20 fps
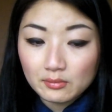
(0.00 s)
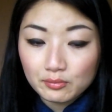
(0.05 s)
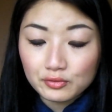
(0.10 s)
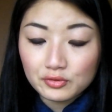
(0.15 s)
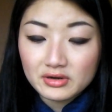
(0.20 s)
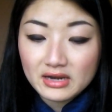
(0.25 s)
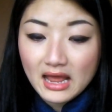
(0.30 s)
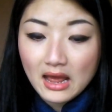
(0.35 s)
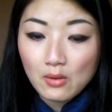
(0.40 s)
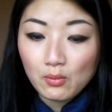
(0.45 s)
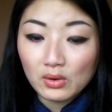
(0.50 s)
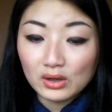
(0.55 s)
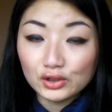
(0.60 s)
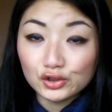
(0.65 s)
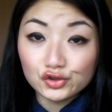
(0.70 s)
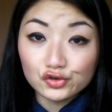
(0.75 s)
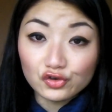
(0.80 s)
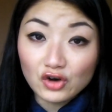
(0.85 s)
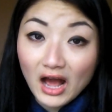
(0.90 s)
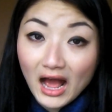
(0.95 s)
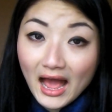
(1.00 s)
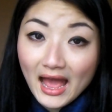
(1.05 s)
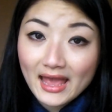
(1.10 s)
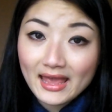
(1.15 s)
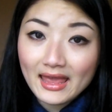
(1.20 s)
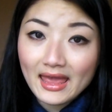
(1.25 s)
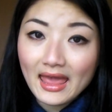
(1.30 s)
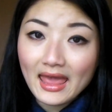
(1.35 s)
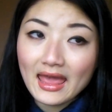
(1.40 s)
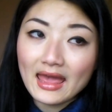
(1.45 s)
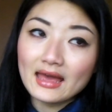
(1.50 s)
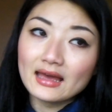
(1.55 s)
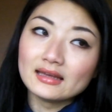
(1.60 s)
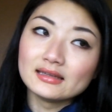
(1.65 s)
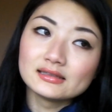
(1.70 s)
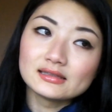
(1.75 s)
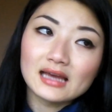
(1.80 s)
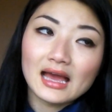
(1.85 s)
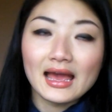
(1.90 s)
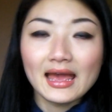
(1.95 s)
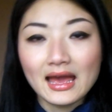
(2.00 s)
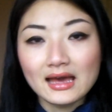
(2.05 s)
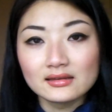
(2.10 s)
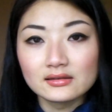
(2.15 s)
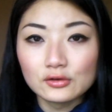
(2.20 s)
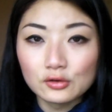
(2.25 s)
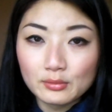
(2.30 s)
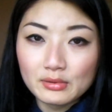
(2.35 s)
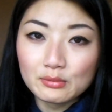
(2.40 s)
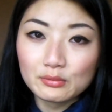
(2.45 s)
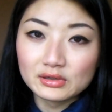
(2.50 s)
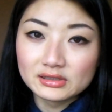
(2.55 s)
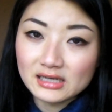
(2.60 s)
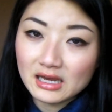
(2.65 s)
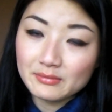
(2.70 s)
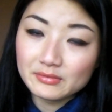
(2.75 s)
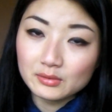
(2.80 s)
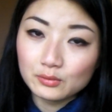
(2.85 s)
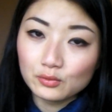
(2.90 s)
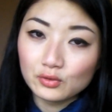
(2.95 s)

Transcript: the brunette one dry, and I had a little bit more time in the